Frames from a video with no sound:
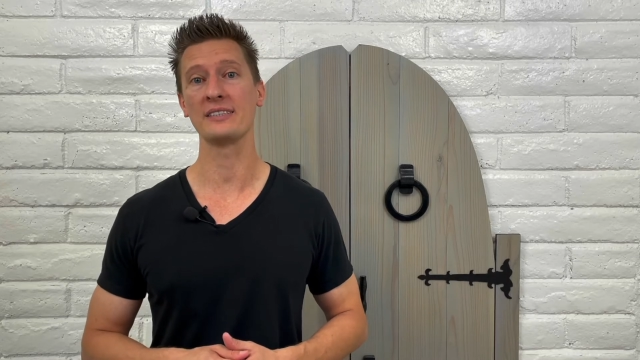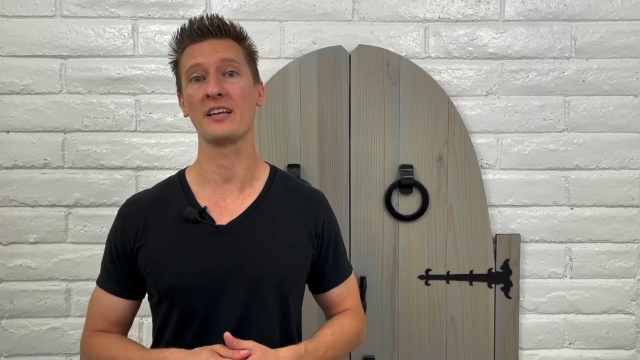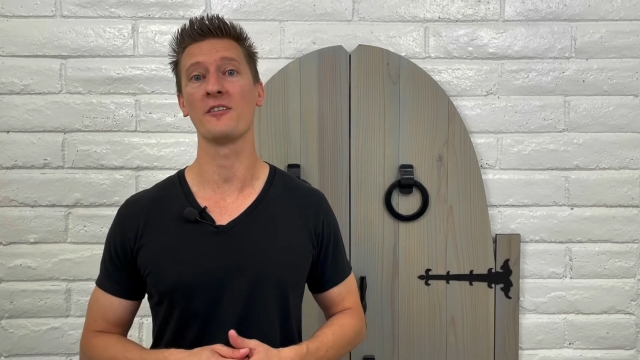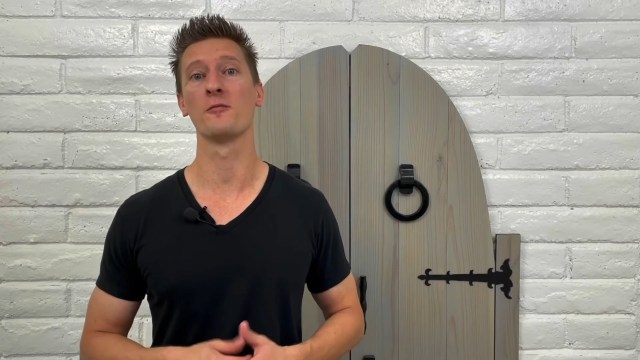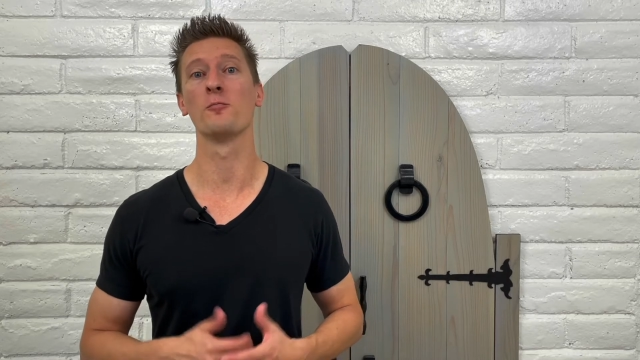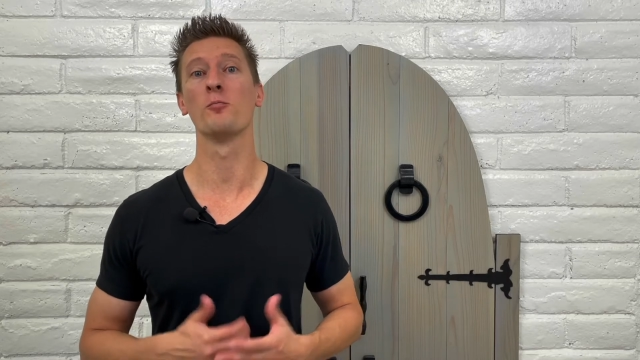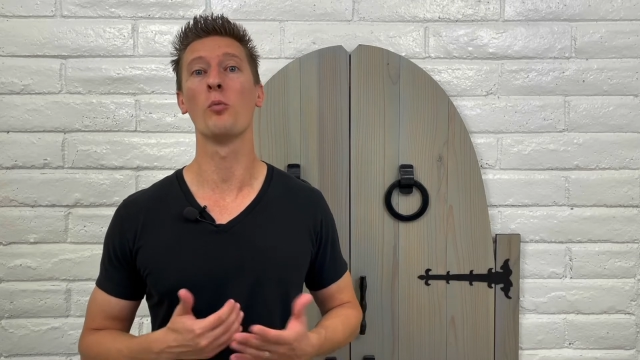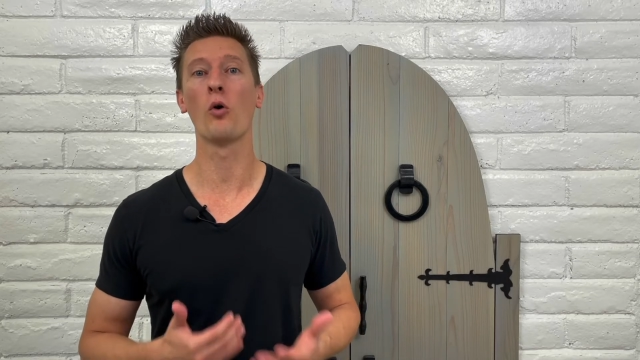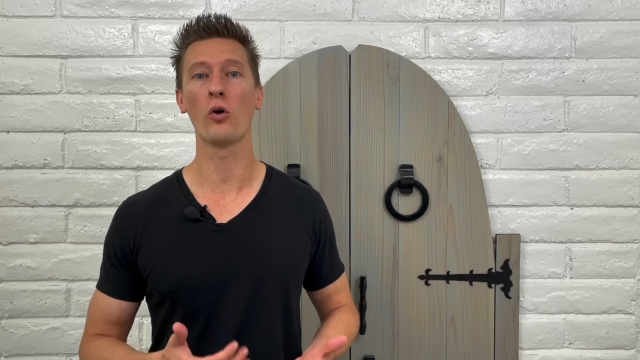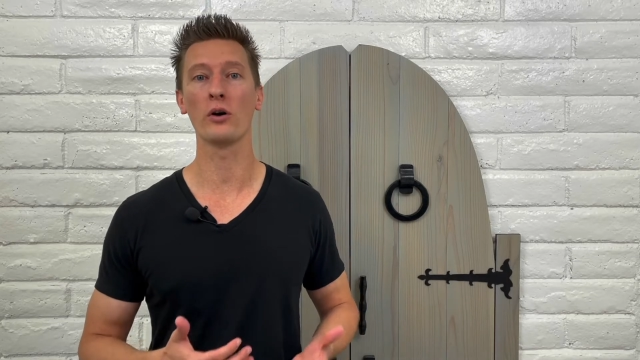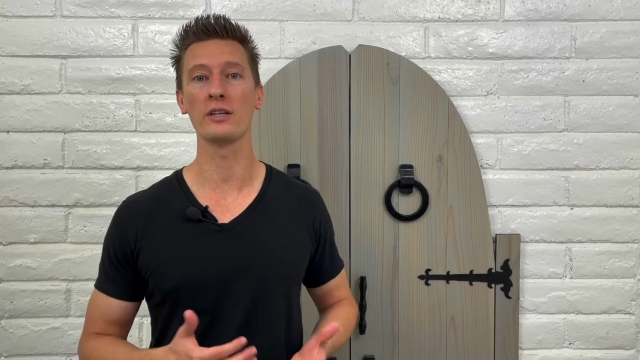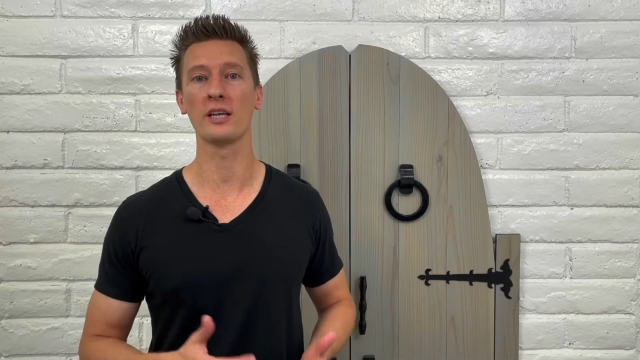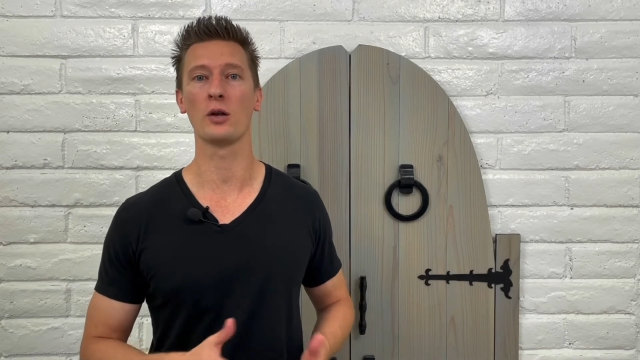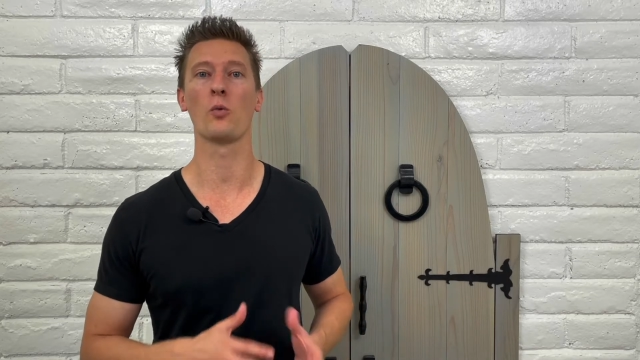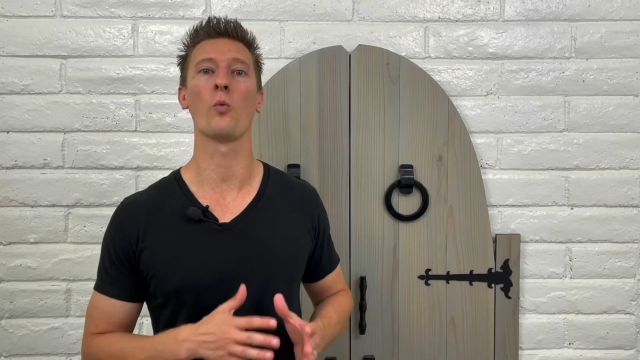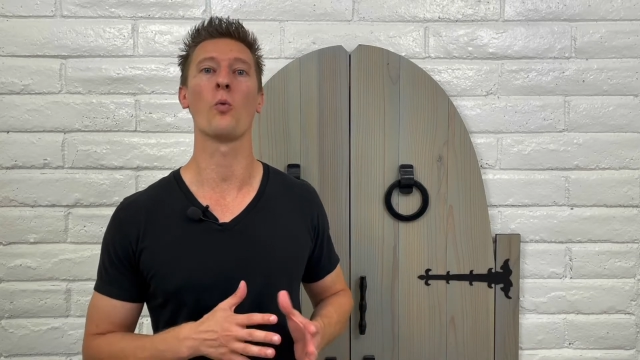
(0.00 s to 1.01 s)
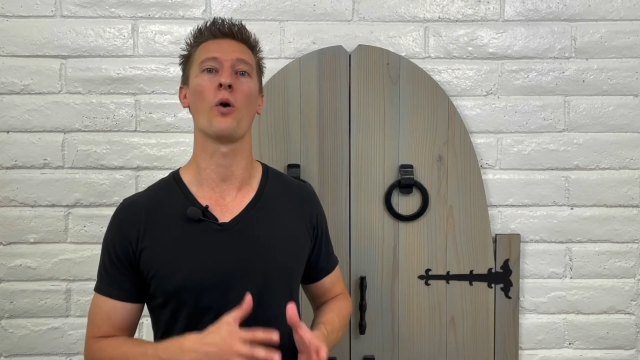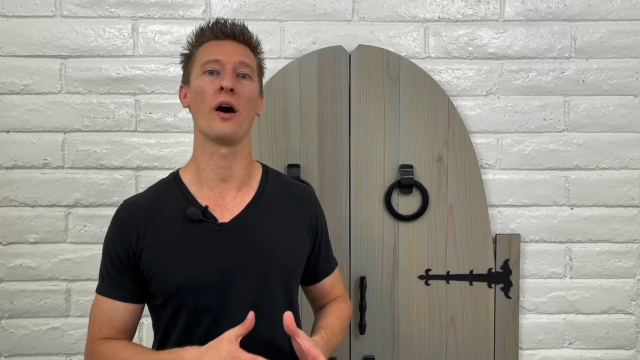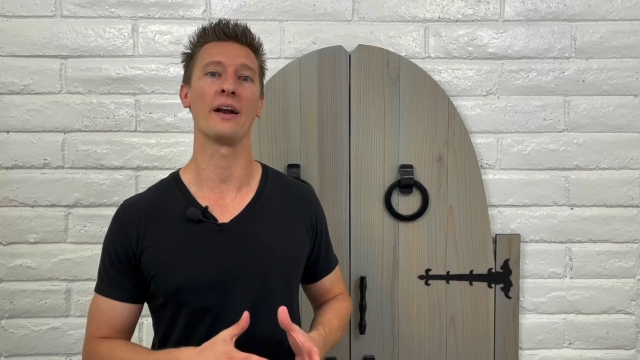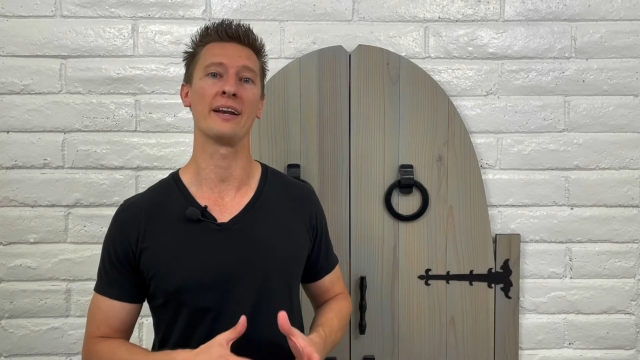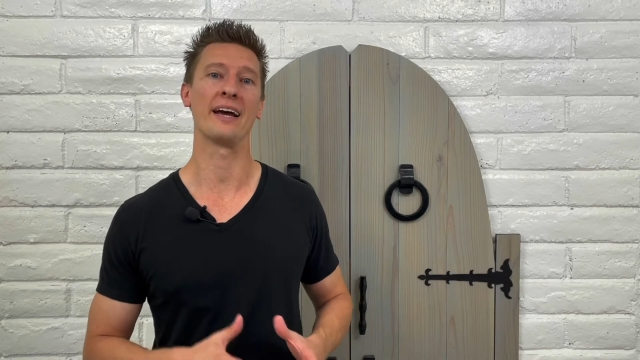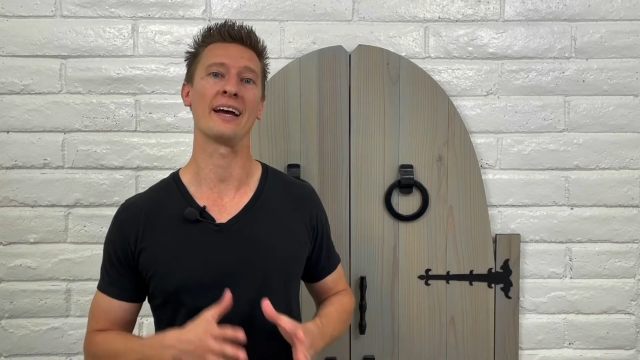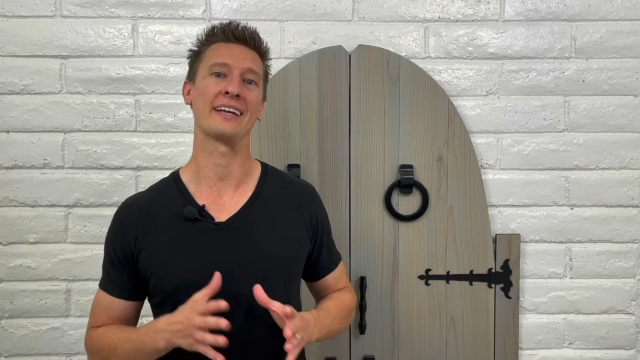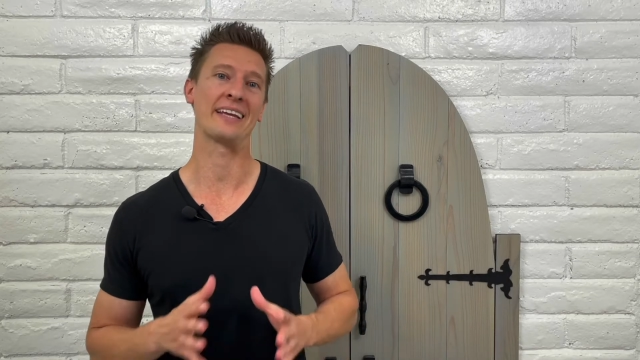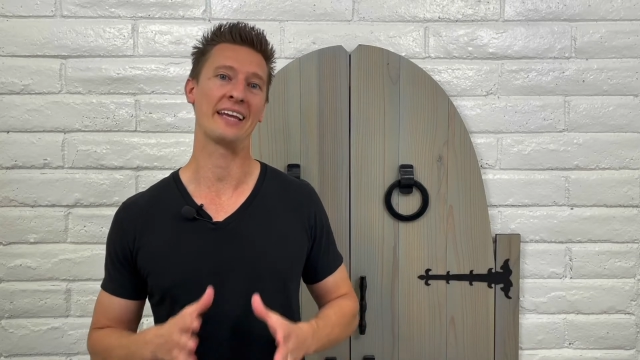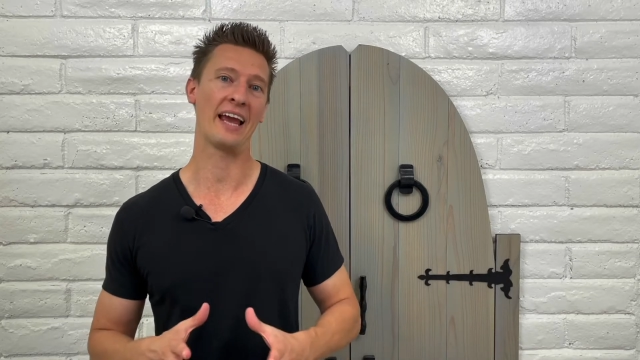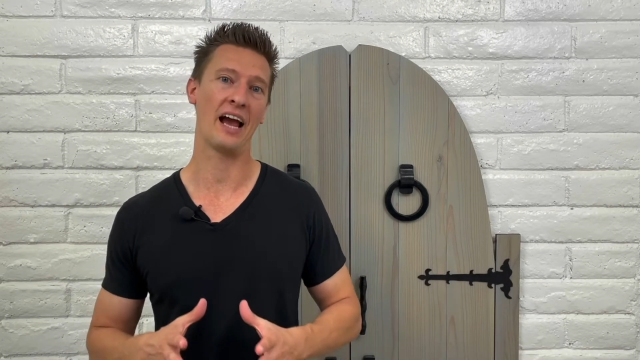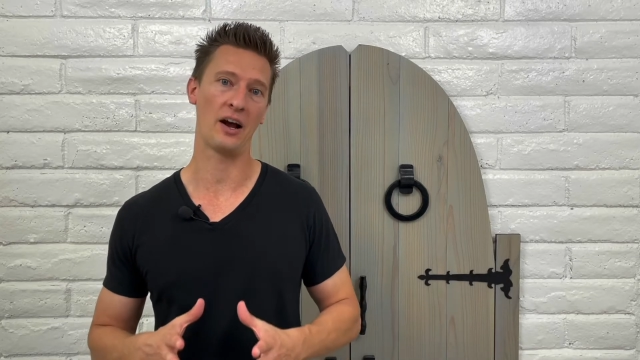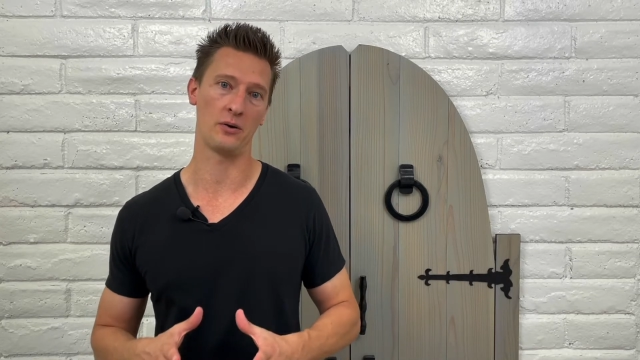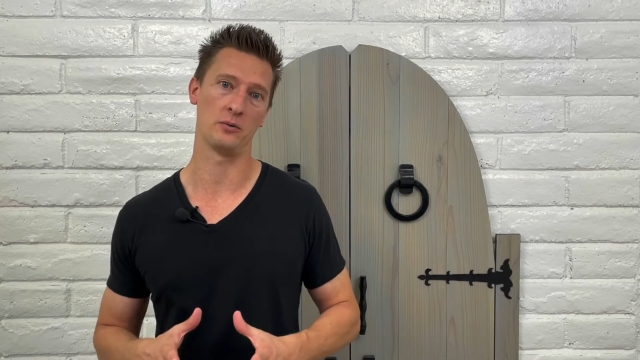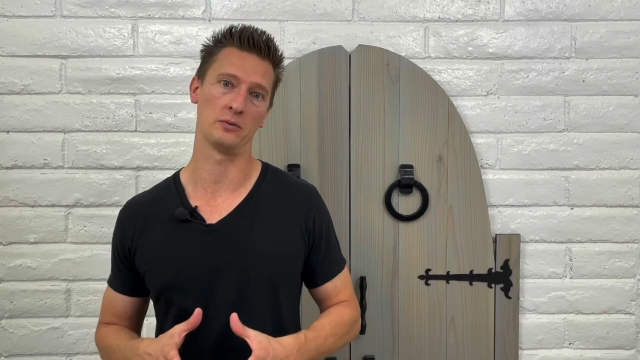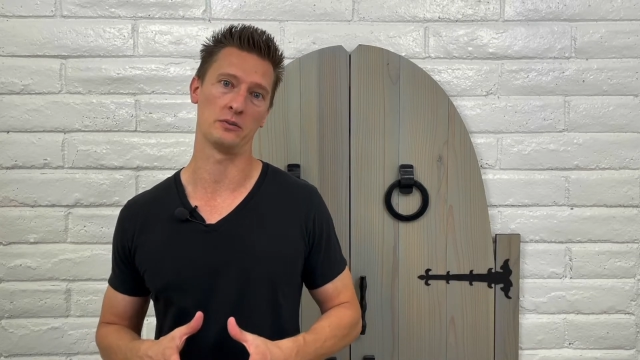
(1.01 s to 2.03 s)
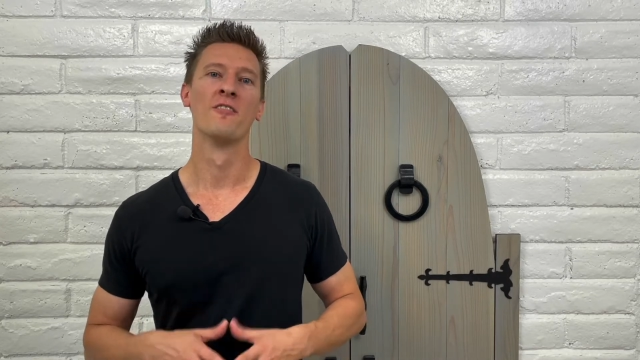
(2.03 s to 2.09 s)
of more than one account.